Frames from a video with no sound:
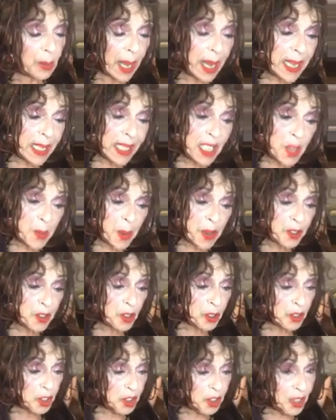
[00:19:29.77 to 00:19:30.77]
And a
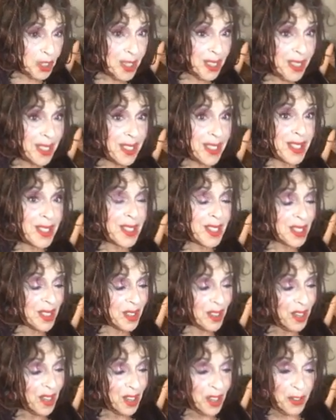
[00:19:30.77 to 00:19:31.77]
special
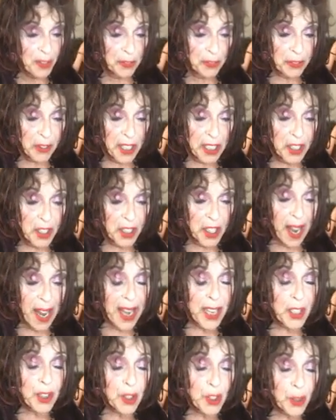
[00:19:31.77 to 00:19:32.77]
cheese, fresh
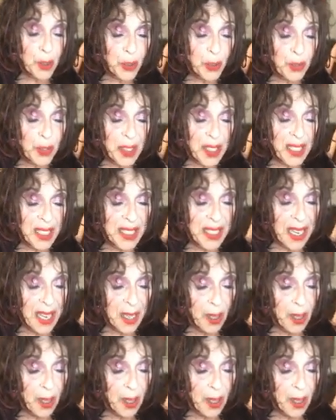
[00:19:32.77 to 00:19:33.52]
anchovies,